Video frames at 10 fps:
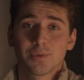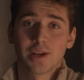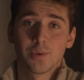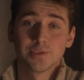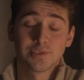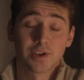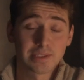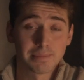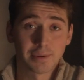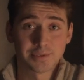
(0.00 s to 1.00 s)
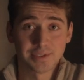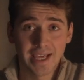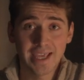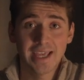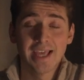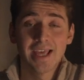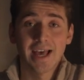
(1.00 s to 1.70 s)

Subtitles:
what I want to talk about today.